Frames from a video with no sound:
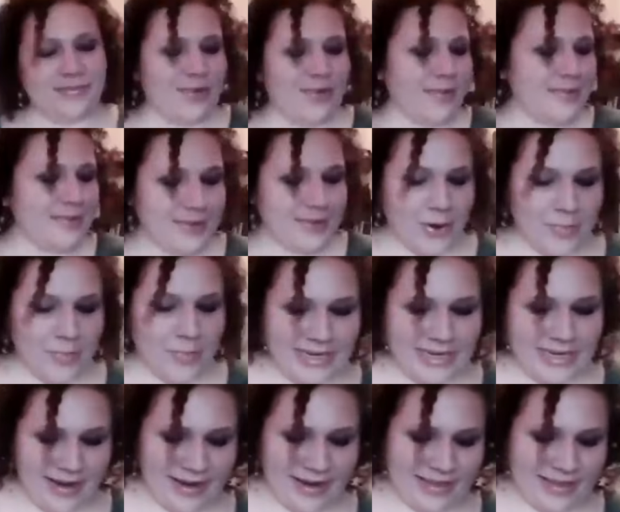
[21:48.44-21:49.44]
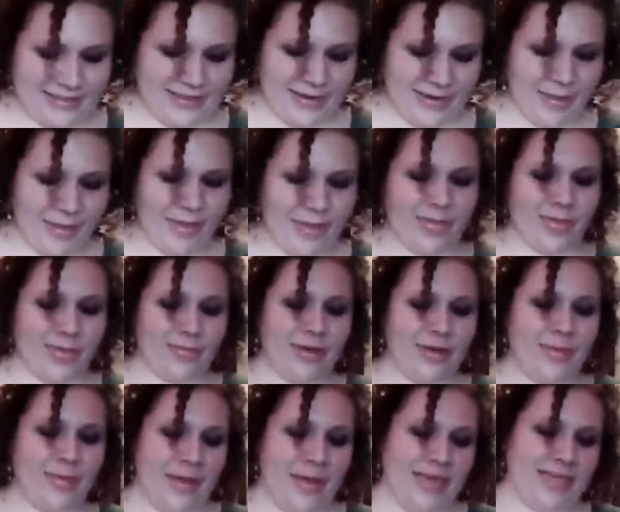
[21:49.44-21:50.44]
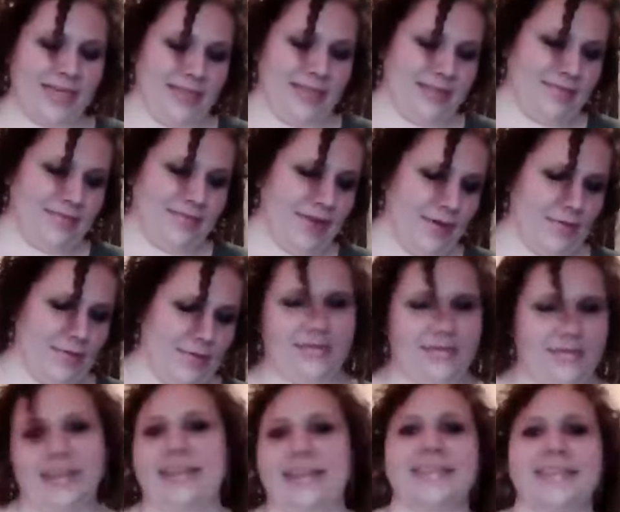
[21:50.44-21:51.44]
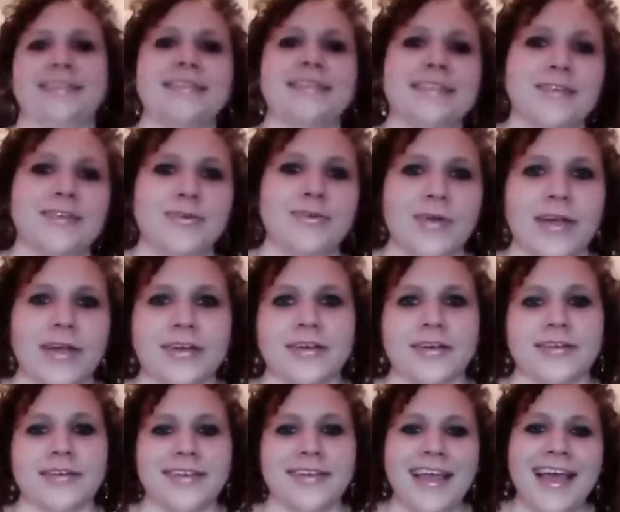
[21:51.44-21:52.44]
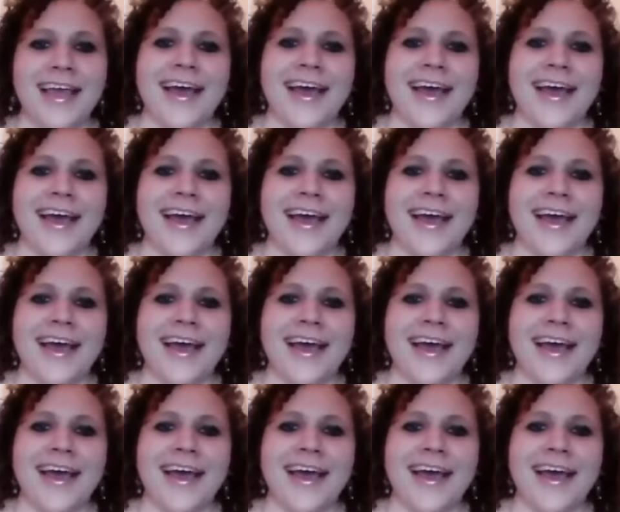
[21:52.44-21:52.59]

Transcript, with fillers: dropped so many nuggets here. I'm on three pages of notes. Like, this is a new record.